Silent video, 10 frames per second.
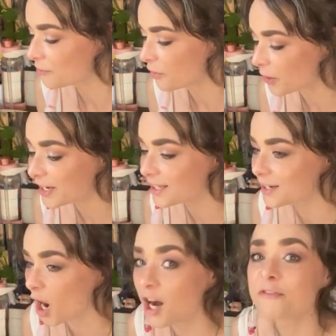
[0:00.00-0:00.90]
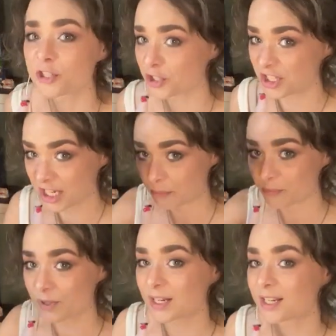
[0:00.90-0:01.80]
very obvious
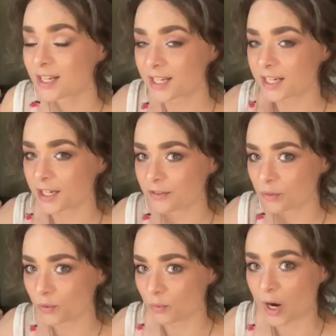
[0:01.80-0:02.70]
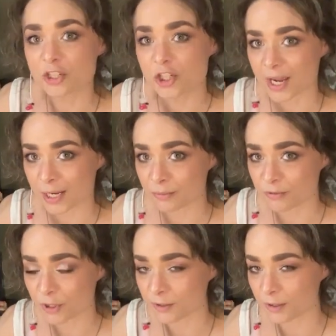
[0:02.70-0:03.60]
dip in watch time
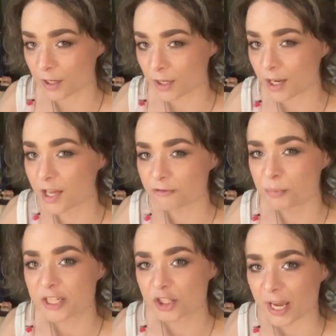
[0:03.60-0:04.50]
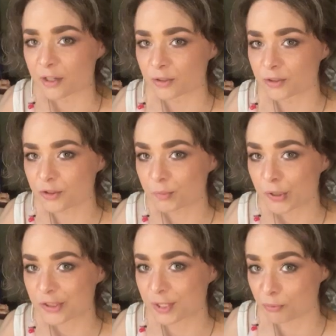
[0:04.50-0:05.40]
for a lot of big channels
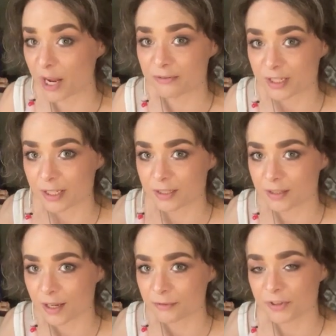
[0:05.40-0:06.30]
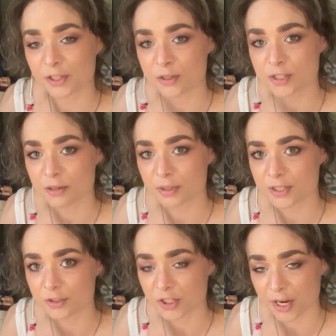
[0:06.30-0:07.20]
because they privated videos. They were
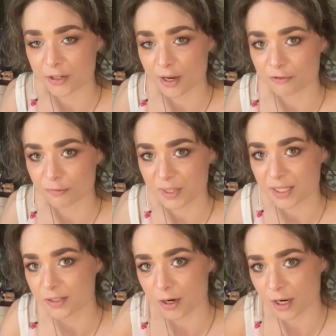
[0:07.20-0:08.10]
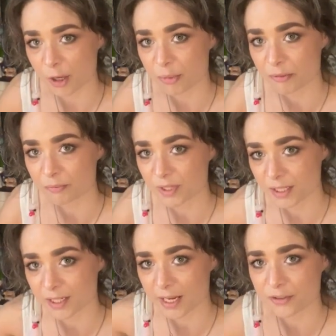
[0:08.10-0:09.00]
scared of being dug up and
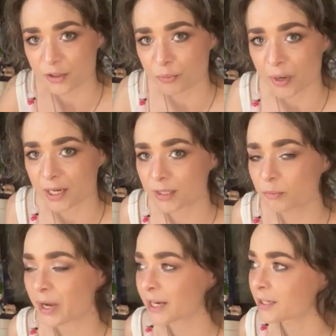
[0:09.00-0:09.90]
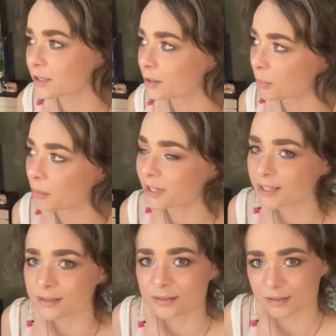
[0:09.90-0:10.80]
being cancelled by the public
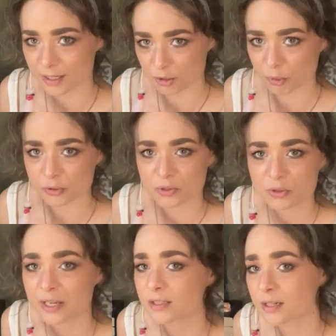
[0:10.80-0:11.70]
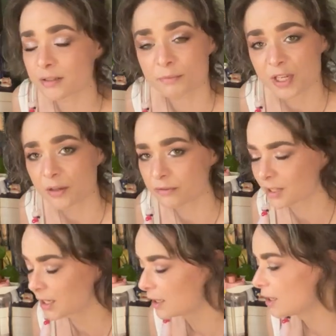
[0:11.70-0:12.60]
as opposed to cancelling themselves.
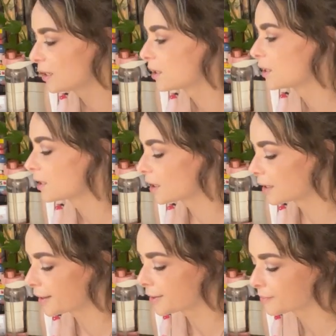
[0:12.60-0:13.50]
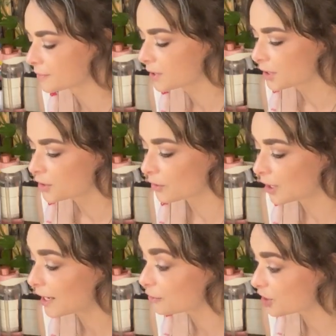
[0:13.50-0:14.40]
So a
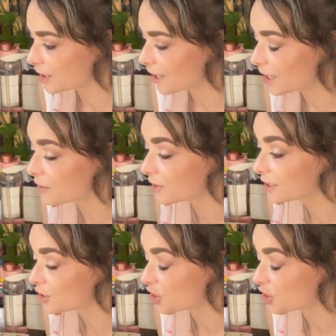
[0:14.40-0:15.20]
lot of things